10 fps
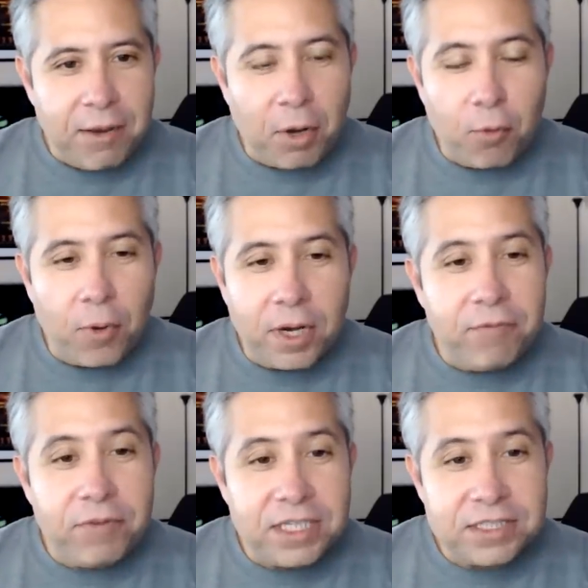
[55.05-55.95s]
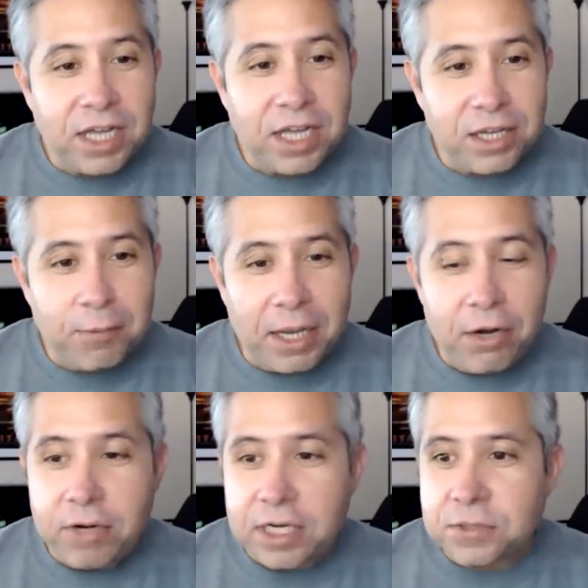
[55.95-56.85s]
But one of these
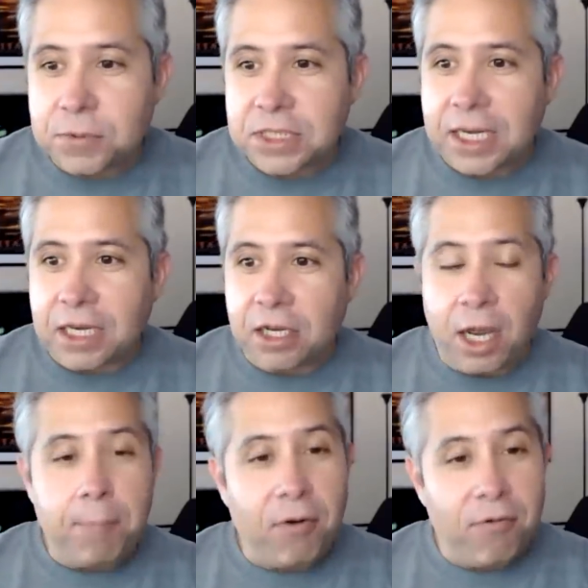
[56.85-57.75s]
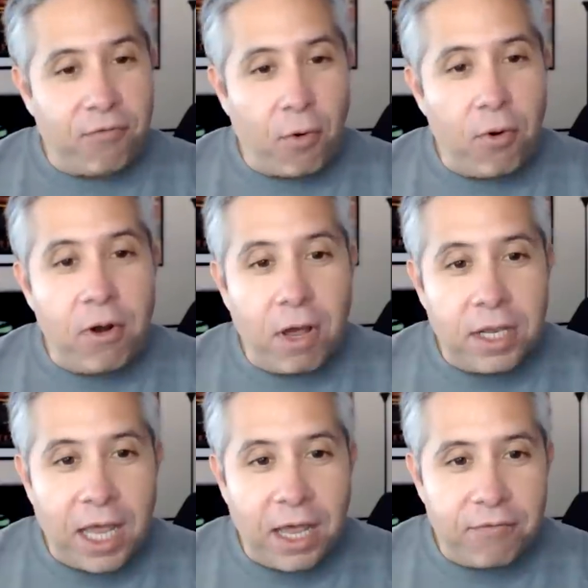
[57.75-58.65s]
documentaries was like number four on
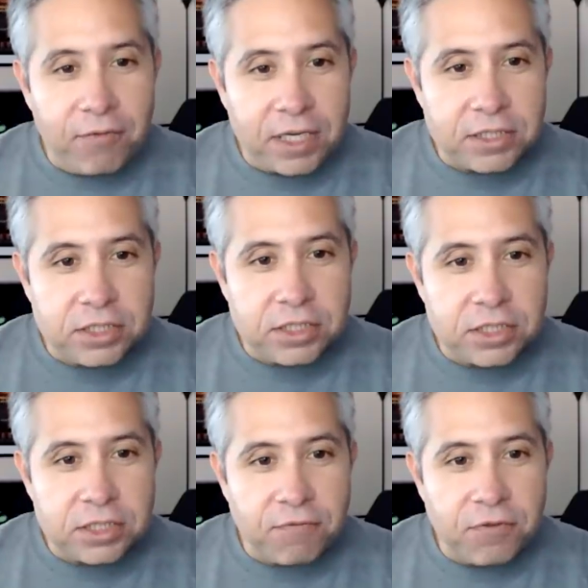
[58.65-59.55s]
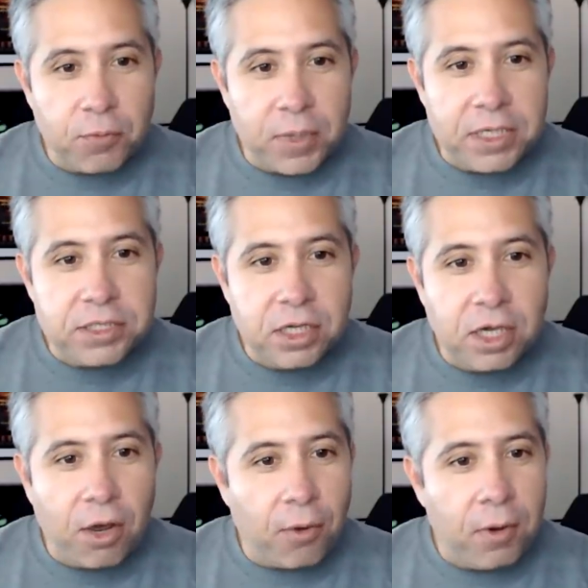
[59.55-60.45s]
Netflix just a few weeks
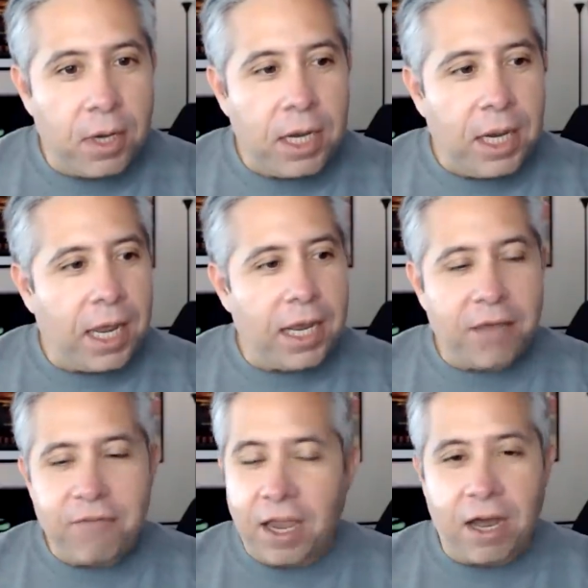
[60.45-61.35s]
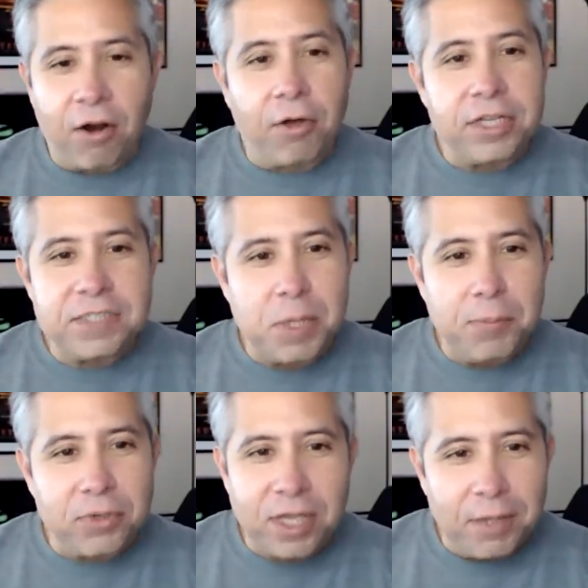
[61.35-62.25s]
ago and I've got all these
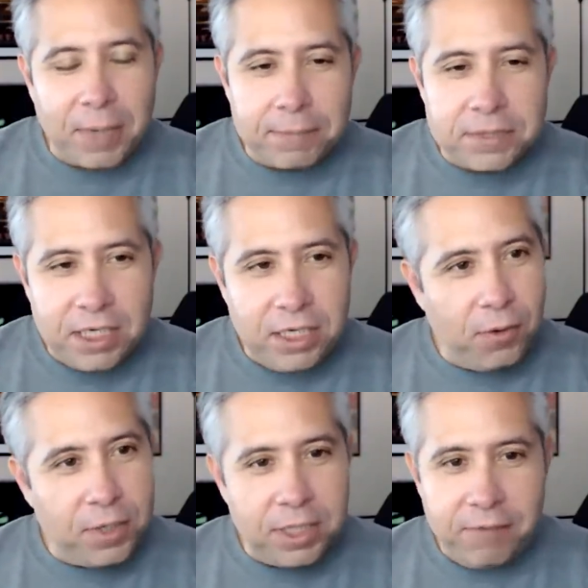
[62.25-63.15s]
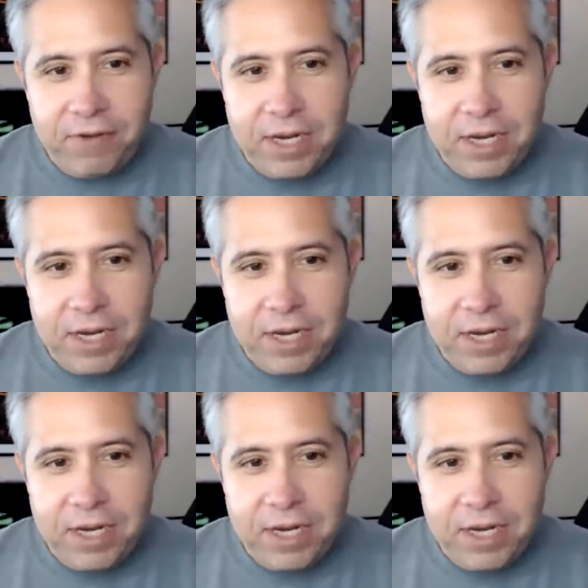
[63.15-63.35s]
people telling me, I'm seeing you on TV,